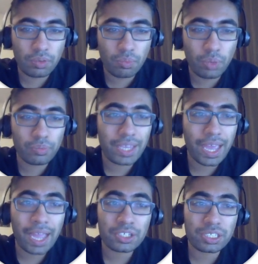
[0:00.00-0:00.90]
when we
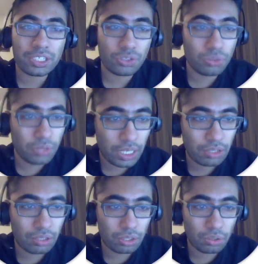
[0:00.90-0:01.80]
actually do get
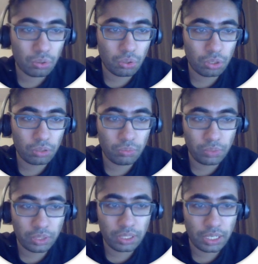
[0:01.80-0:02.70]
on the call
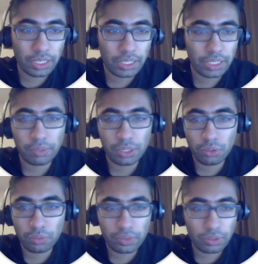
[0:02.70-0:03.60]
with the client and we
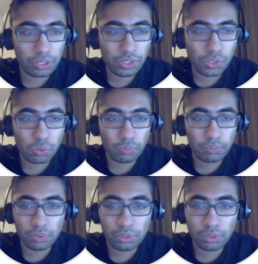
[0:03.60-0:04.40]
go over a Zoom